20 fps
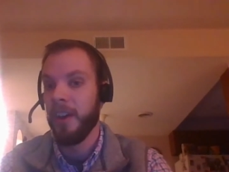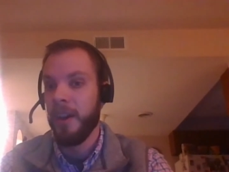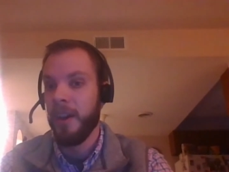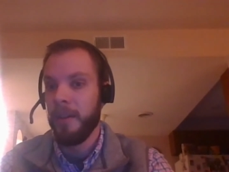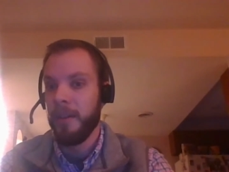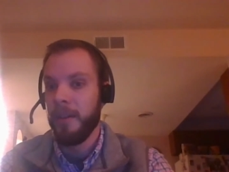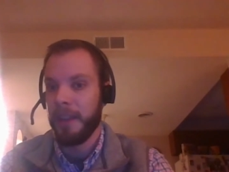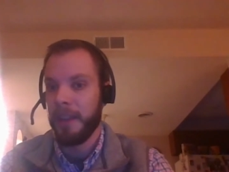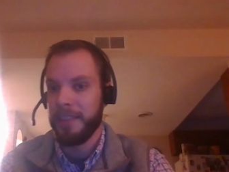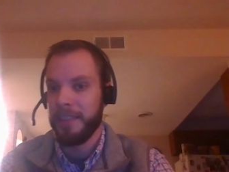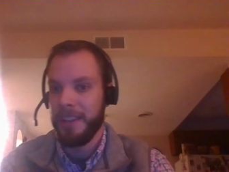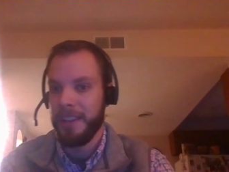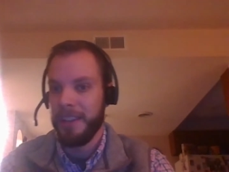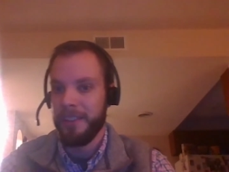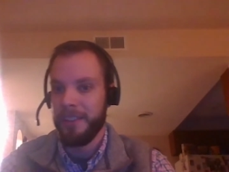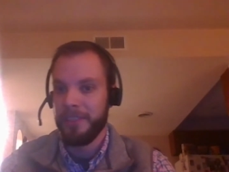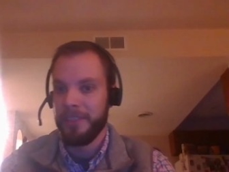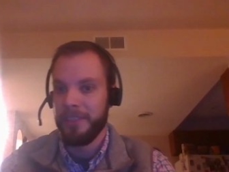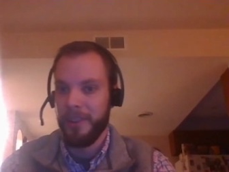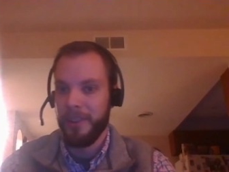Because in,
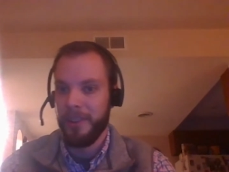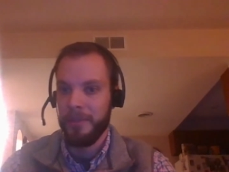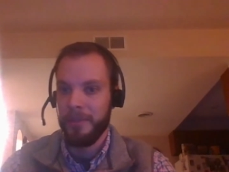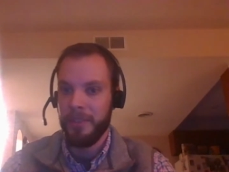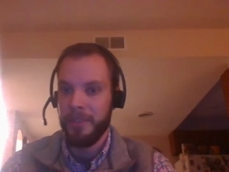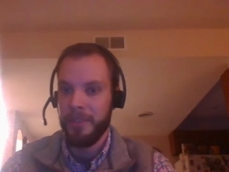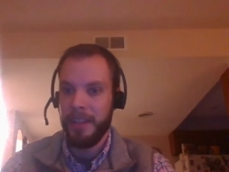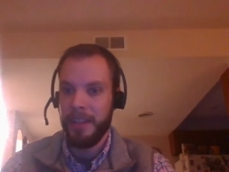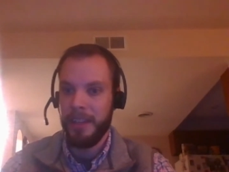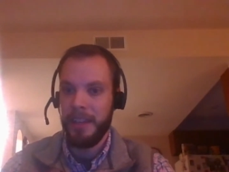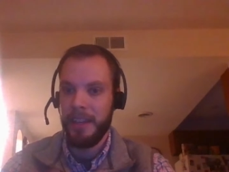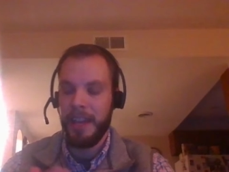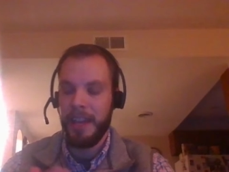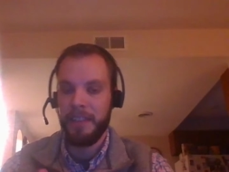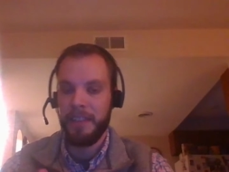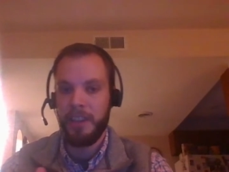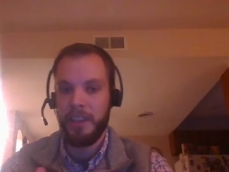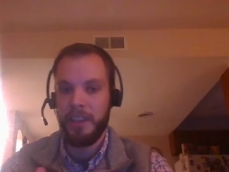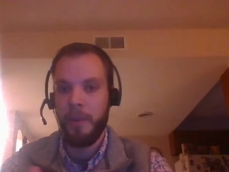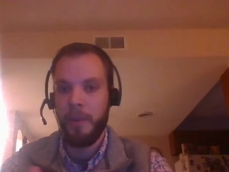so in the
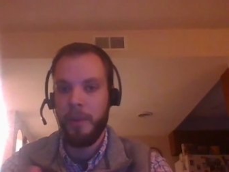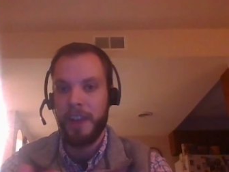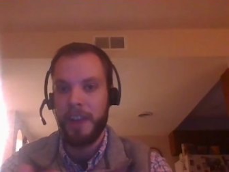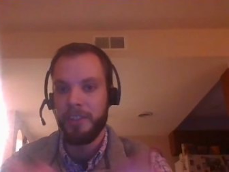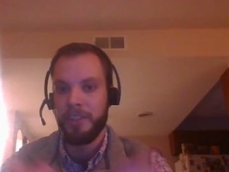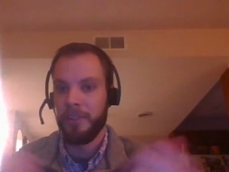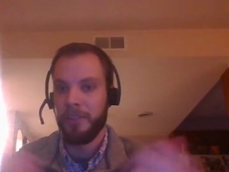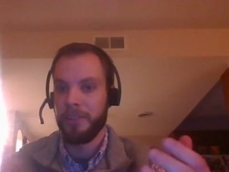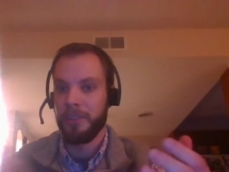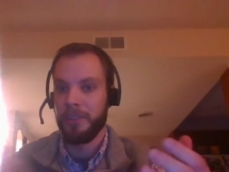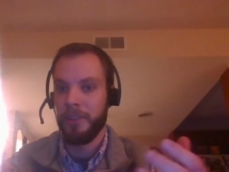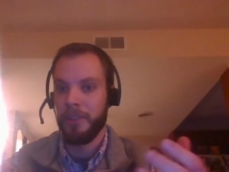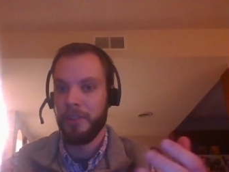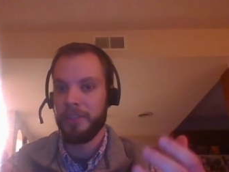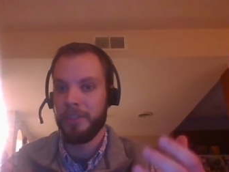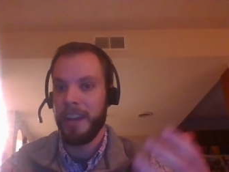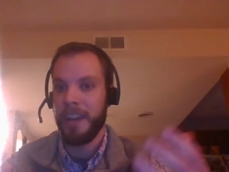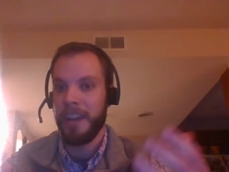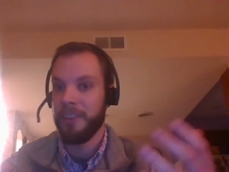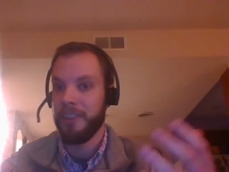U S, you know, there's no
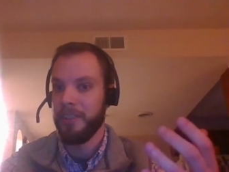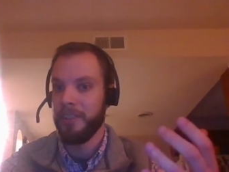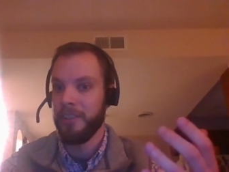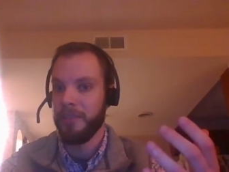standard of,